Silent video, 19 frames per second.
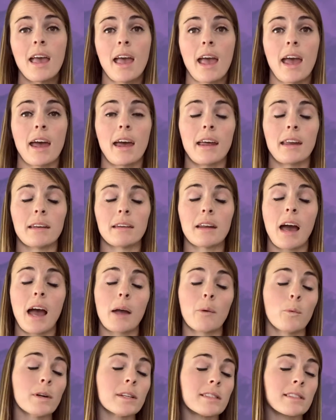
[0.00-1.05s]
And
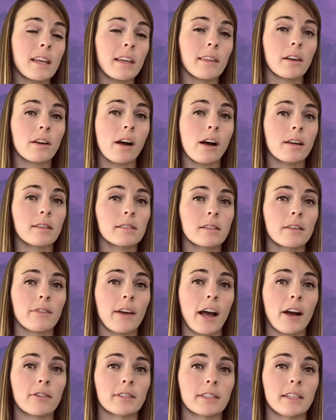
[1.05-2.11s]
I would say the cost of
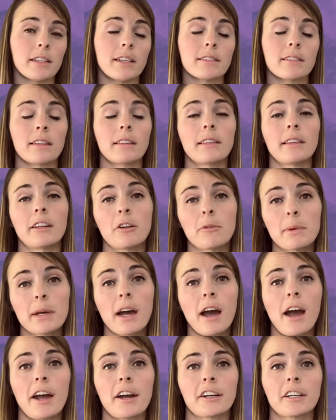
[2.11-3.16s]
housing is a little bit
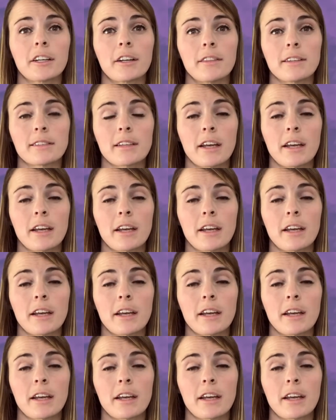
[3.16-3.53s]
higher in this